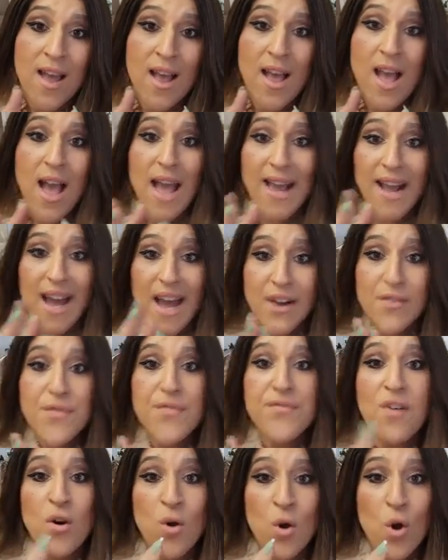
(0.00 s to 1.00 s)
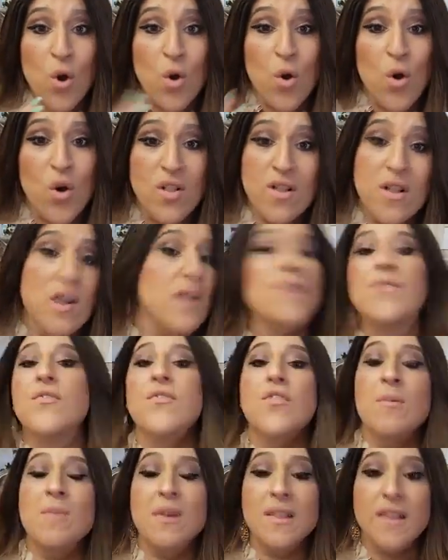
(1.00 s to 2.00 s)
I got a phone call
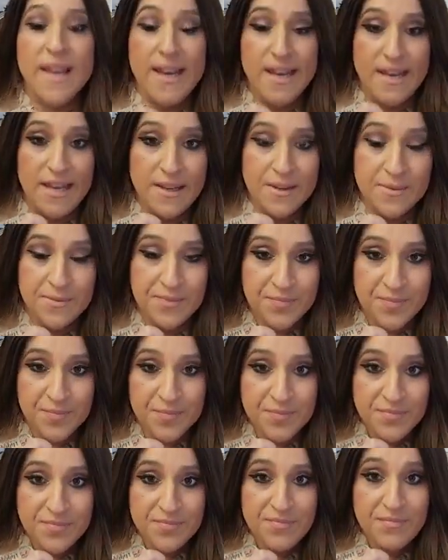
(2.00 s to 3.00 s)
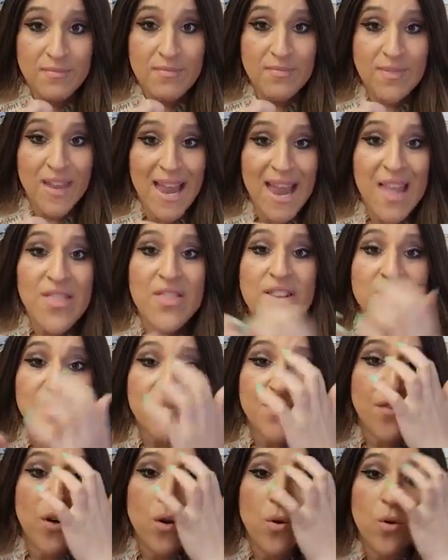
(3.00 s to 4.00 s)
from a lady, and
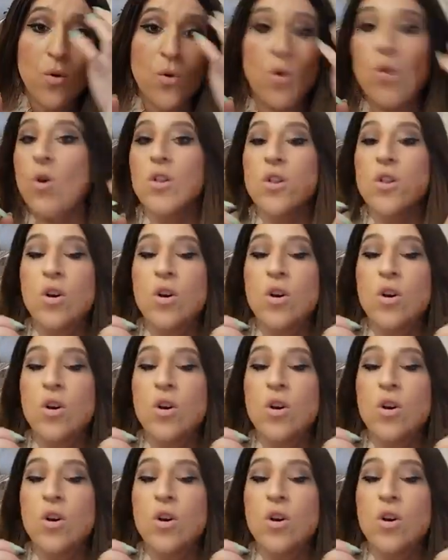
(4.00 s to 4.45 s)
this phone call